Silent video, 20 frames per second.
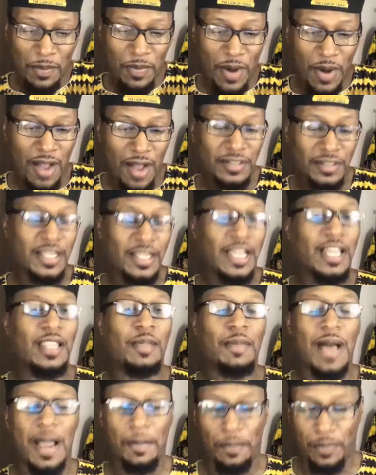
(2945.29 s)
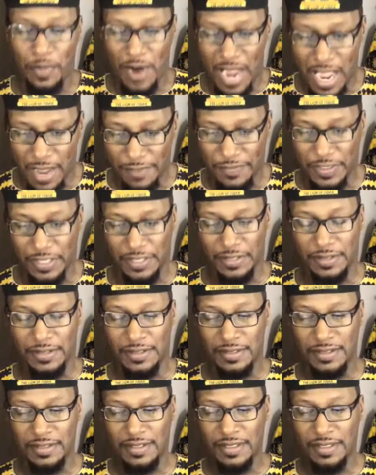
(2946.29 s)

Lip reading: brought together by Providence.